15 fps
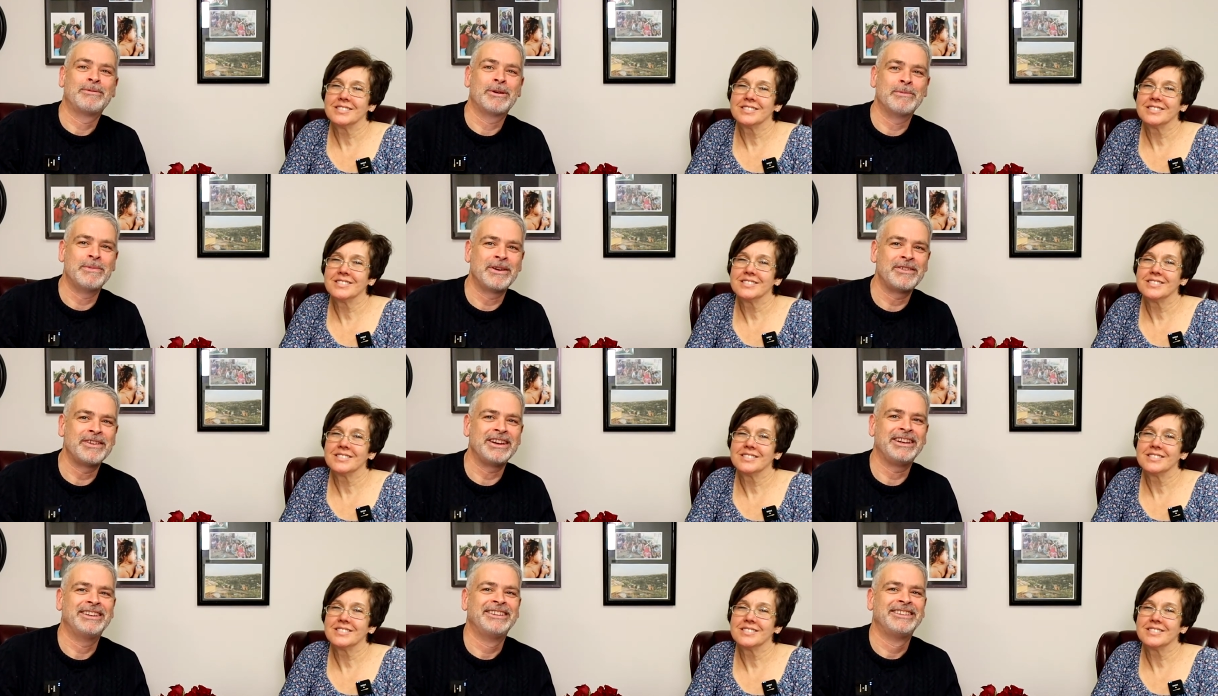Speaker 1: we're
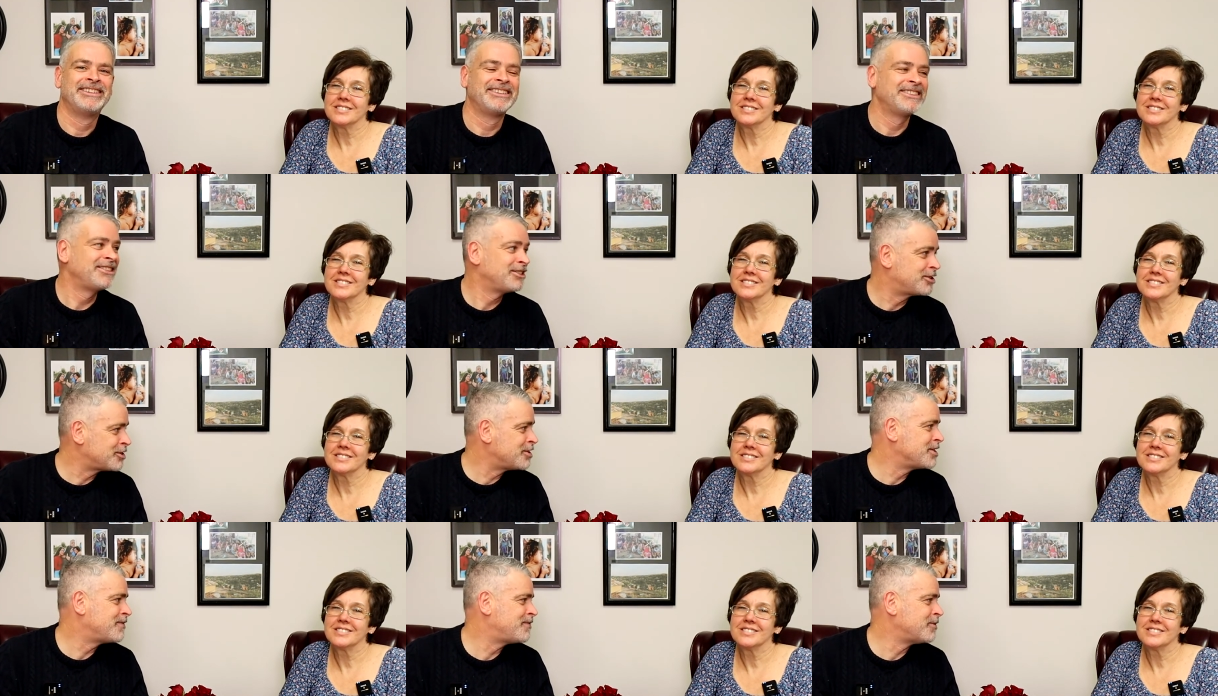married
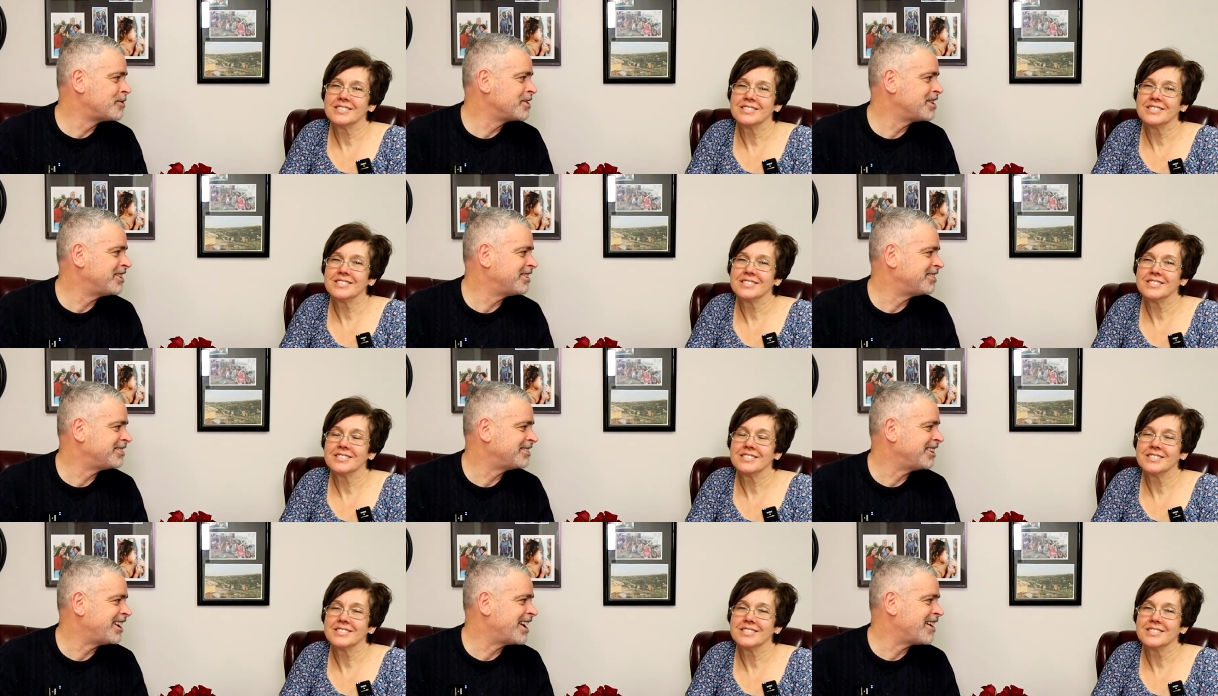34
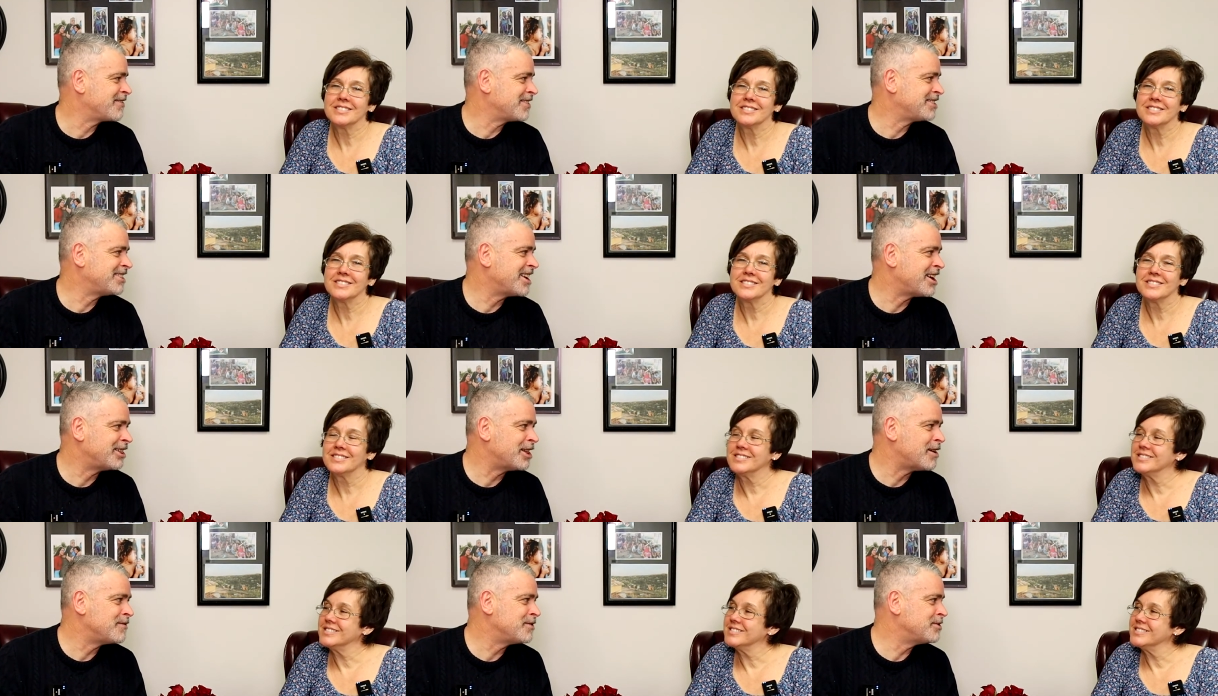years. And I have to say, I
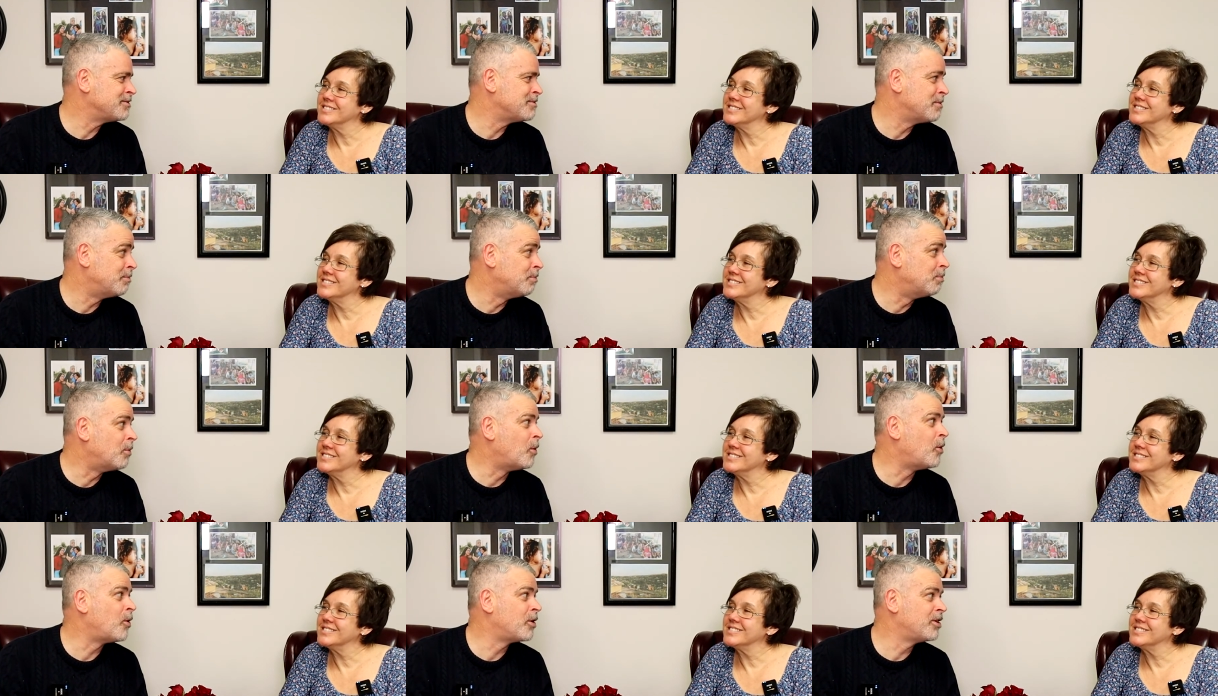love you
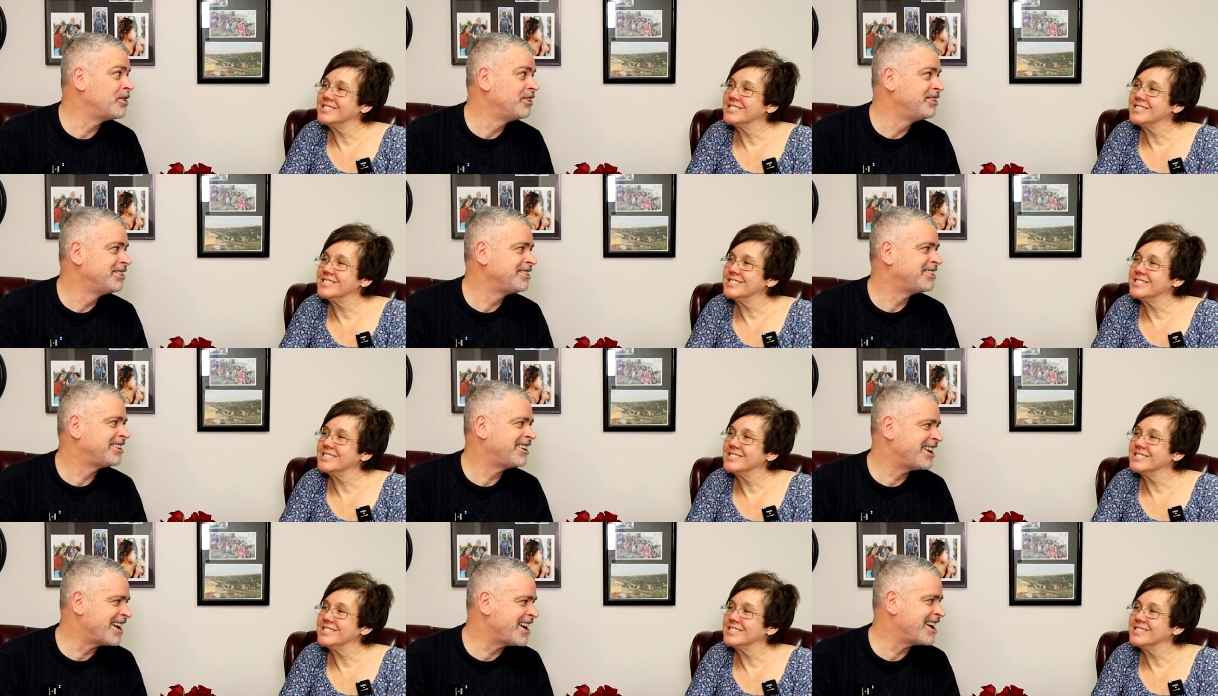more
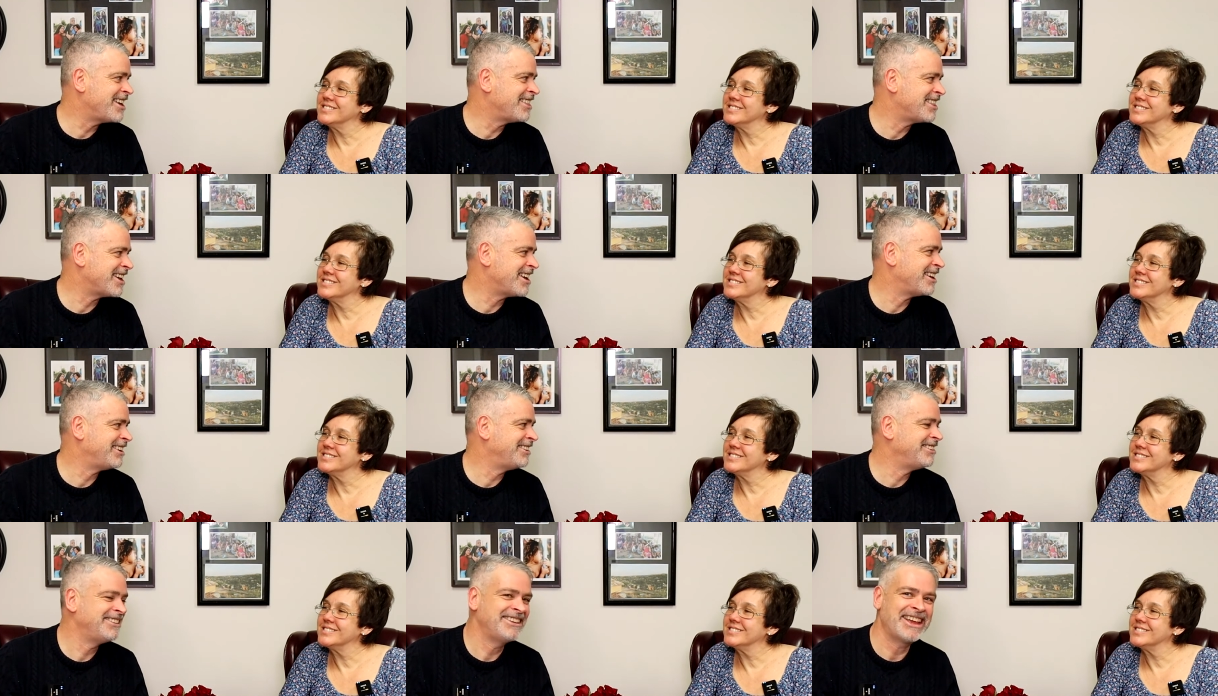today
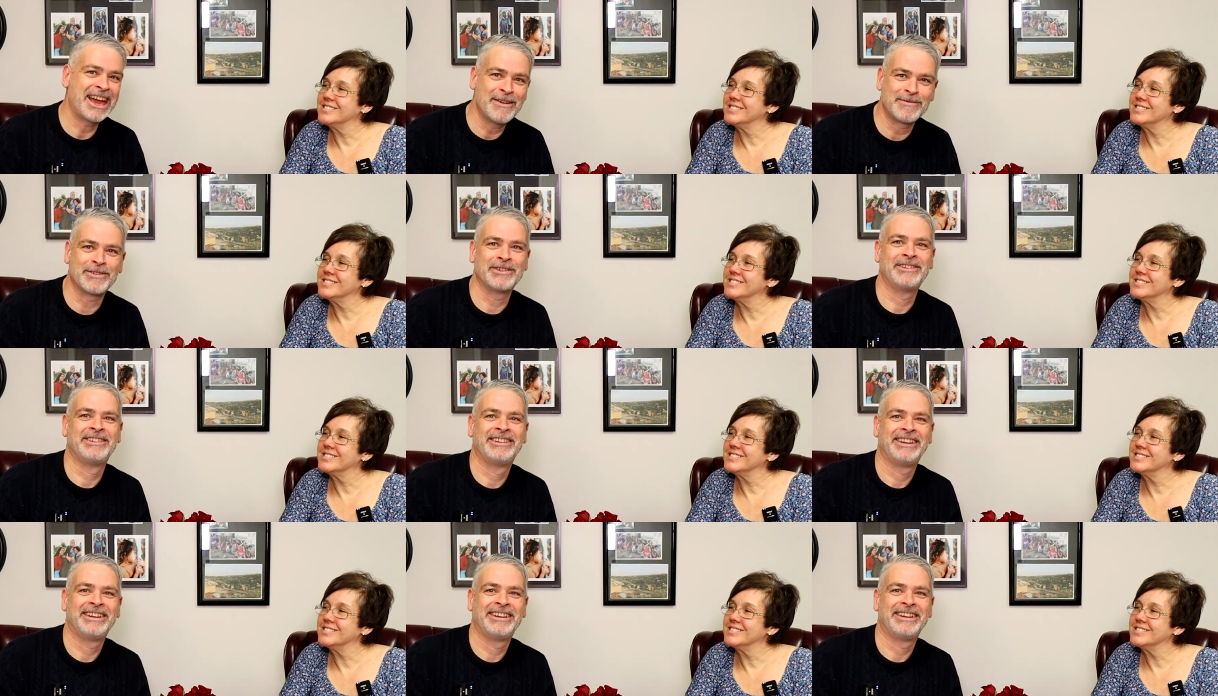than ever.